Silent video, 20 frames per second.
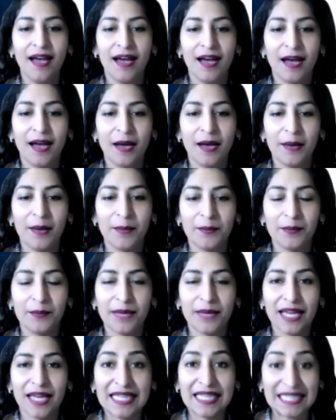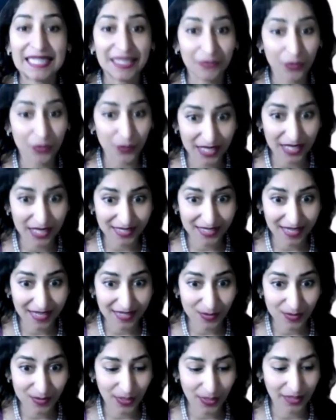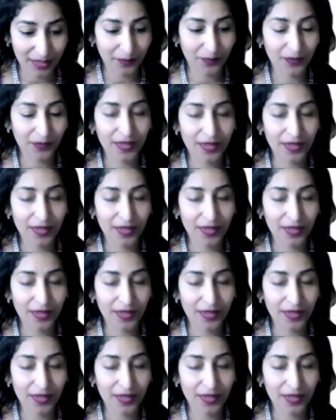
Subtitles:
and giveaways as well.